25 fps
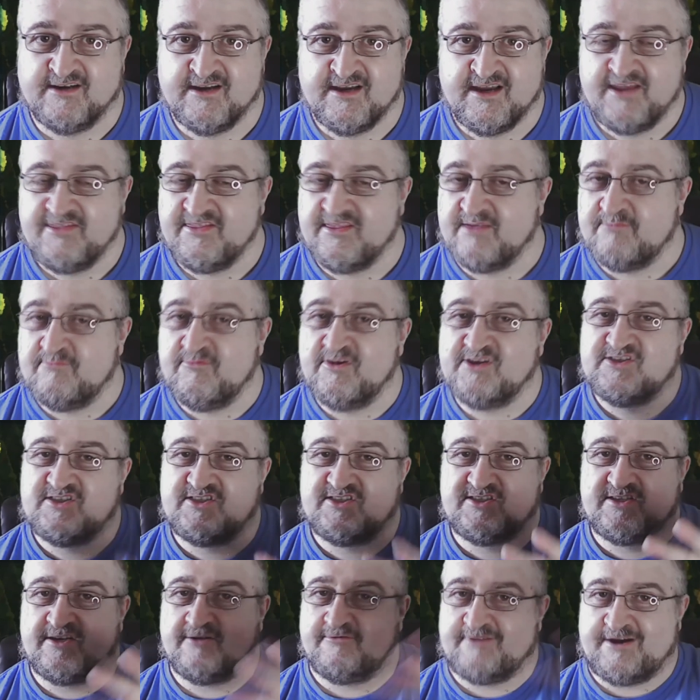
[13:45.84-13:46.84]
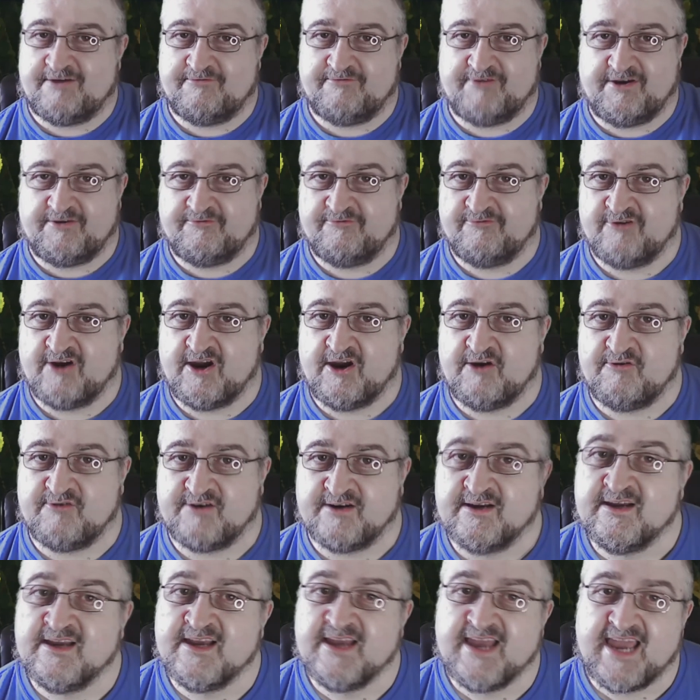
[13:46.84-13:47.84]
The mood's terrific throughout.
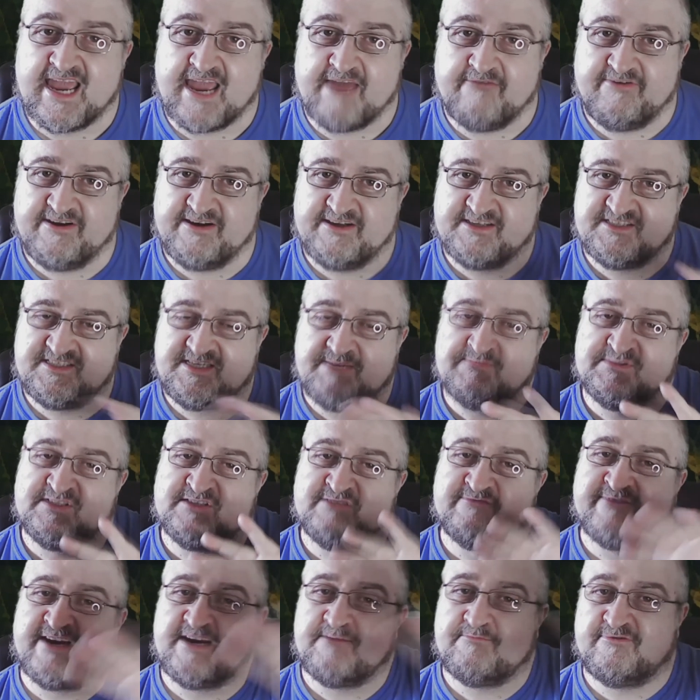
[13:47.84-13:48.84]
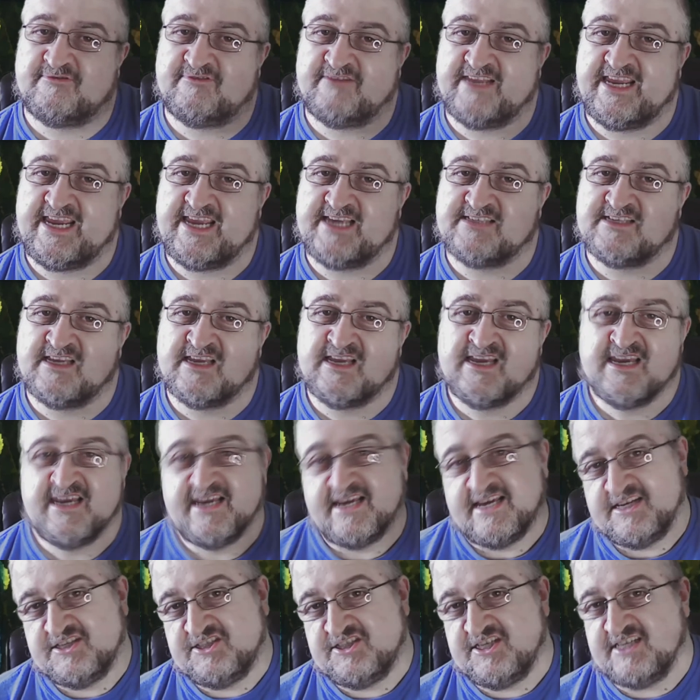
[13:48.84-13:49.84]
Everything seems in the right place.
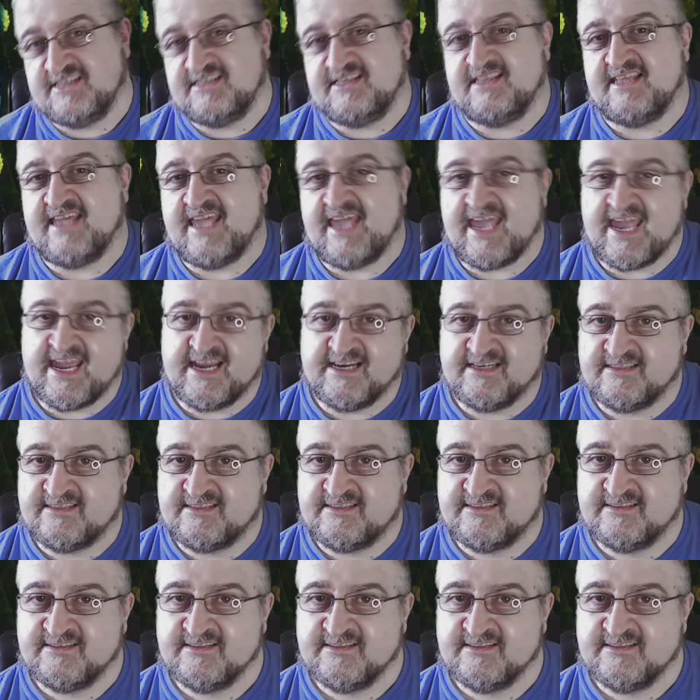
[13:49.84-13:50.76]
It's just at the end